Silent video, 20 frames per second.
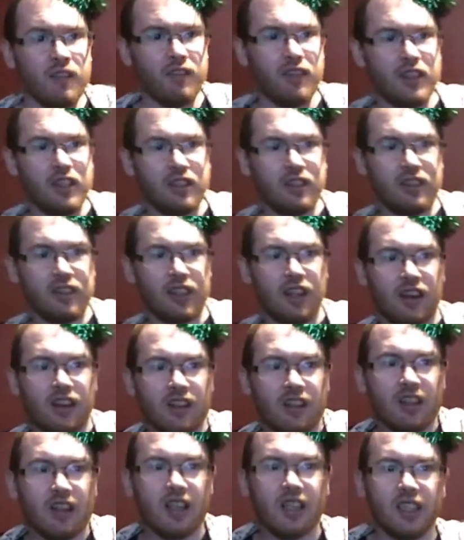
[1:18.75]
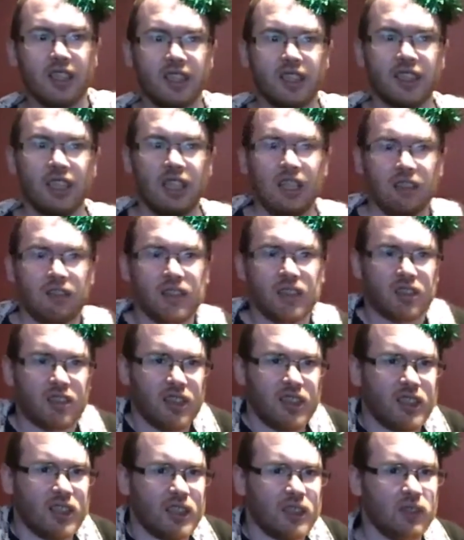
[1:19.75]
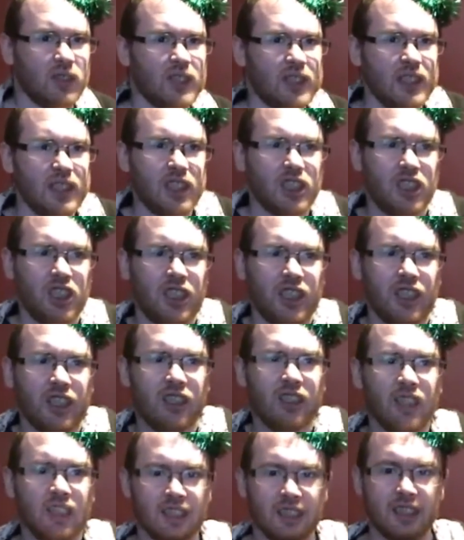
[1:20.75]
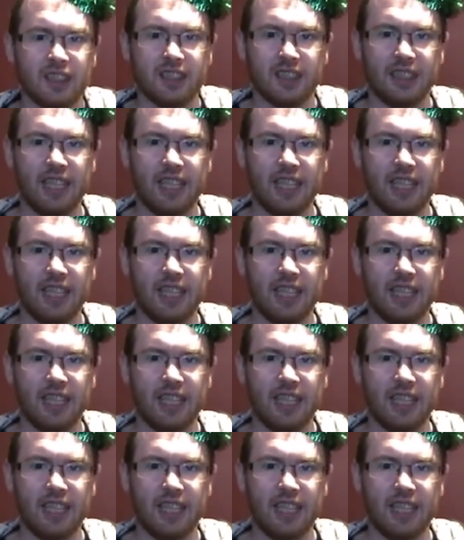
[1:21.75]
Fill your hearts with Christmas cheer, 'cause